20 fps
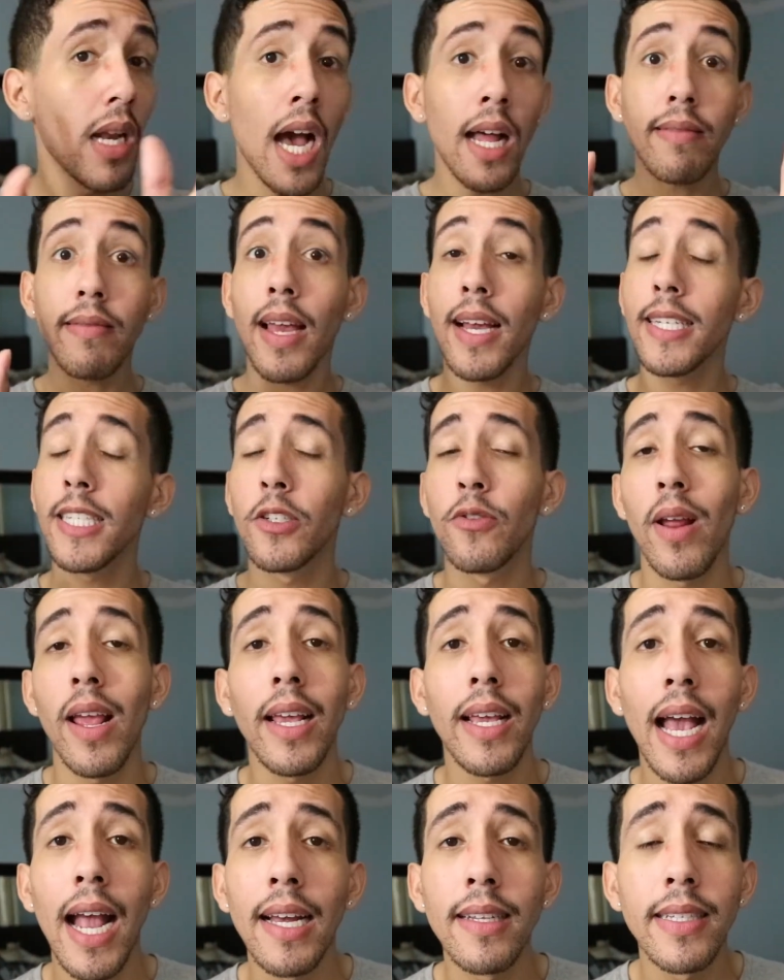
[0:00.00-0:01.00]
Not that
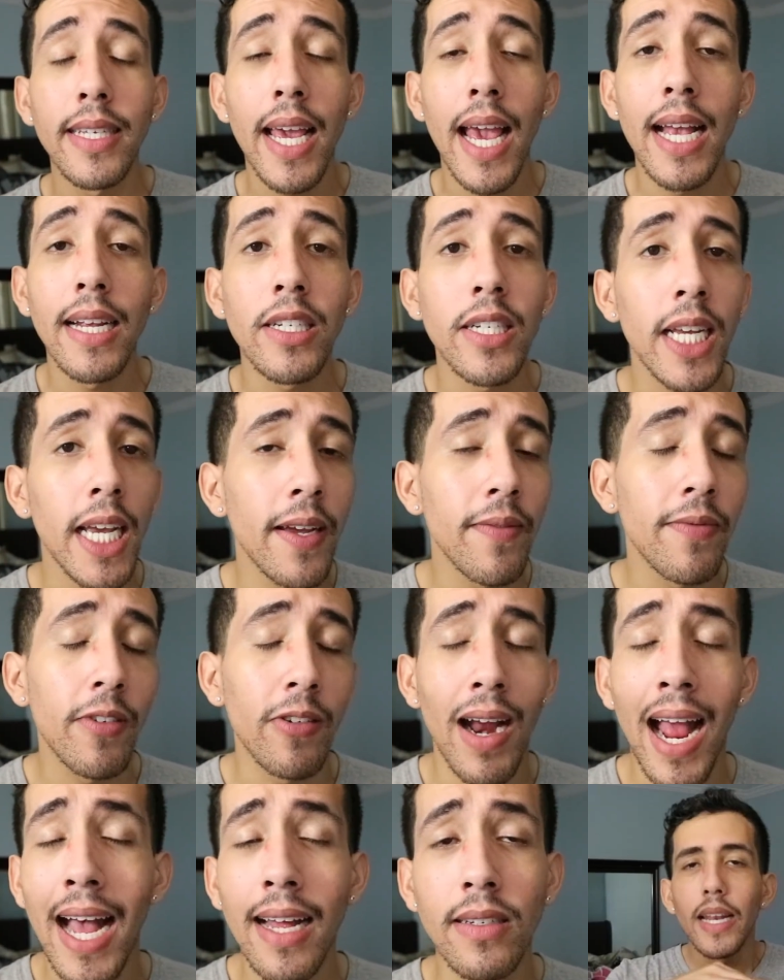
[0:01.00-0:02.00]
straight guys can't shave
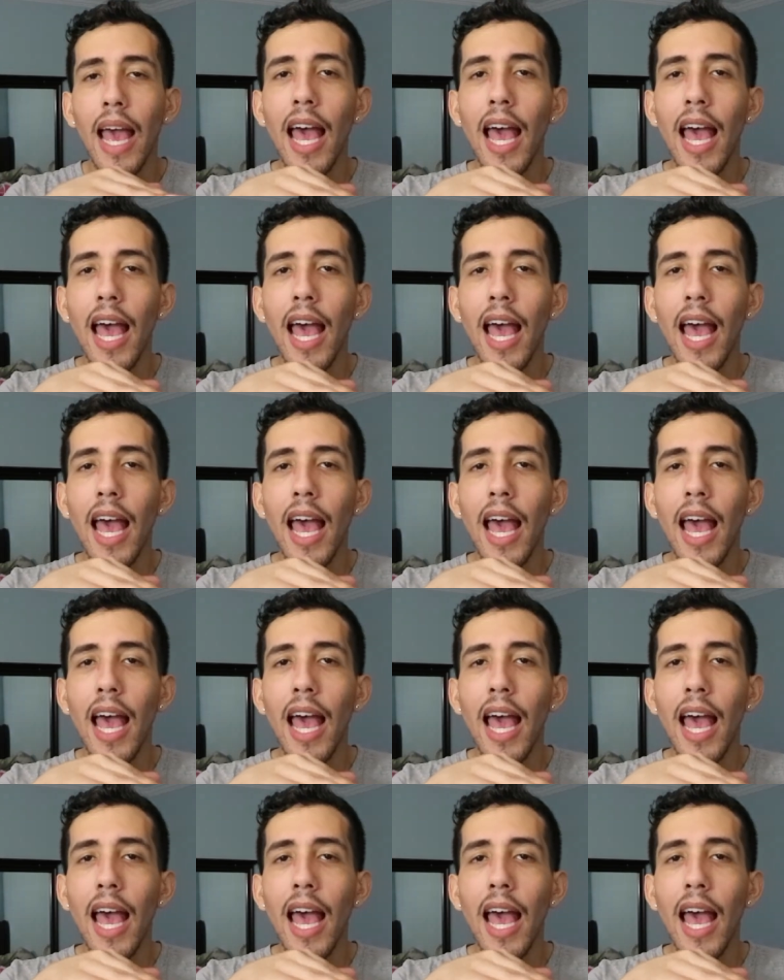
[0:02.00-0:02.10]
their ass.